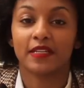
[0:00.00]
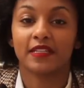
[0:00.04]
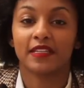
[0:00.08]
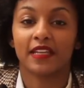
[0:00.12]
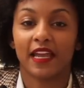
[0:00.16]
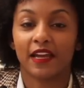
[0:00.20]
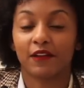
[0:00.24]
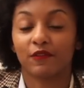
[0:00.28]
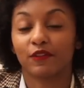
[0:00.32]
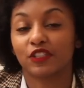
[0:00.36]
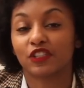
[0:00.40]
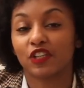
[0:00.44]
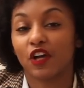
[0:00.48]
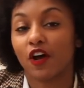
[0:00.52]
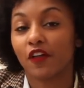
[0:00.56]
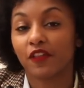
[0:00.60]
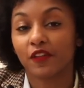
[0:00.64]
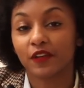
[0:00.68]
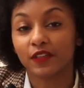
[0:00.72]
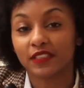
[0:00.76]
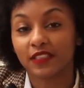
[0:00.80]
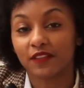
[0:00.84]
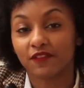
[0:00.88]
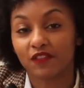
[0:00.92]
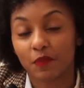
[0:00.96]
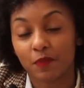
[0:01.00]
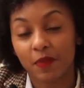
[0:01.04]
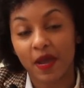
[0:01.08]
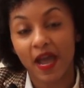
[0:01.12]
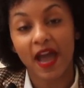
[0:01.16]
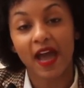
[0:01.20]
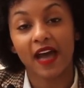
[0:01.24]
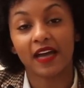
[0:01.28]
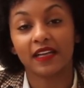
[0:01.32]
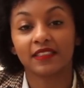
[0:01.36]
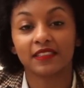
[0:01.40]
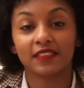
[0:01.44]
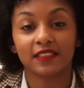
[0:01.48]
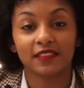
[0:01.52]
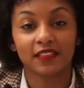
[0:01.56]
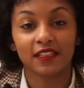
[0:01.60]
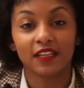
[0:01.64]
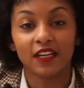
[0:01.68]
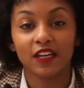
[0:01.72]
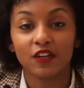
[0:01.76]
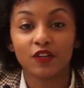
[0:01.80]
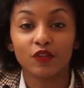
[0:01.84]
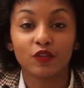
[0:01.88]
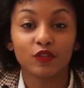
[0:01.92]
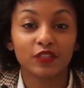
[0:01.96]
language authors of the past
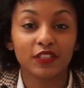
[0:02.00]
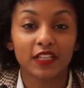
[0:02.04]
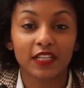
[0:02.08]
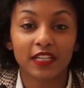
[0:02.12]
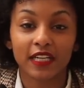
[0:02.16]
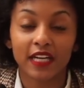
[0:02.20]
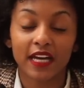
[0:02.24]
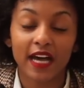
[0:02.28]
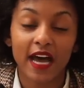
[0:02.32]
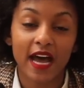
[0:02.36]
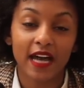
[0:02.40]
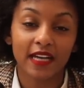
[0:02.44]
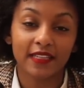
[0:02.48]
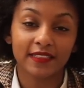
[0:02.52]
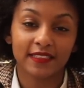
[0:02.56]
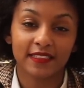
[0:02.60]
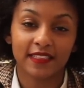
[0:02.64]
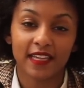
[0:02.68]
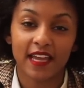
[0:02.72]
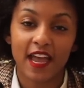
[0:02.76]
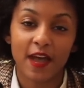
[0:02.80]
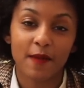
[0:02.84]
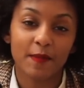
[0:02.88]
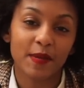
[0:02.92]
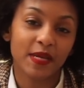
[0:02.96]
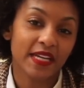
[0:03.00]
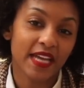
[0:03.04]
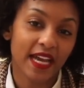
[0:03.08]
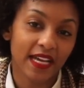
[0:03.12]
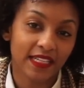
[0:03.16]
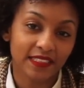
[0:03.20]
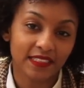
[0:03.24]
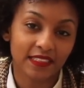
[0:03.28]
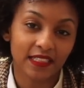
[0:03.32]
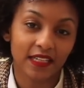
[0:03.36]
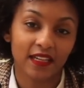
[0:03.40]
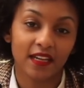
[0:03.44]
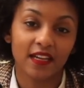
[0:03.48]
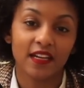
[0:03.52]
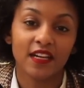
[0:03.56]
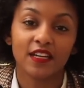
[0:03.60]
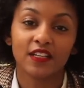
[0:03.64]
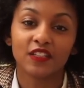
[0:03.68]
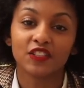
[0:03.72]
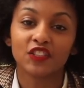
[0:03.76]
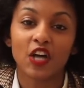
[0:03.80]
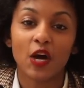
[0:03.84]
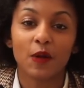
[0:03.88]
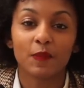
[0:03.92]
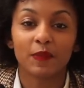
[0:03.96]
Gunter Grass, Hermann Hesse,
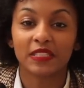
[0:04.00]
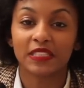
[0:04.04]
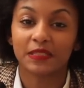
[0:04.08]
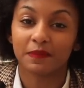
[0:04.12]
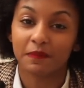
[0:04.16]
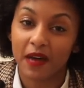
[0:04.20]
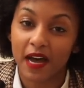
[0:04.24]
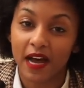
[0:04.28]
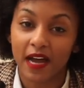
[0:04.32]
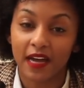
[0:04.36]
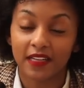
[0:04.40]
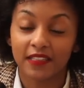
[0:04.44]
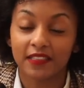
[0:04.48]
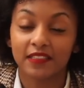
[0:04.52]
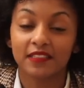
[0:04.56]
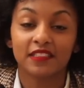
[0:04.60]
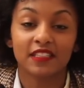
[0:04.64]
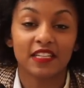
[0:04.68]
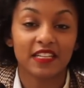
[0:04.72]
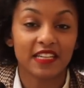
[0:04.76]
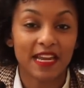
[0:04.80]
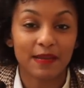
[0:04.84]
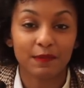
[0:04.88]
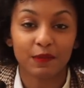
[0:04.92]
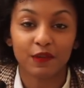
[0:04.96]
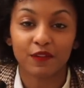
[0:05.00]
Thomas Mann, to name a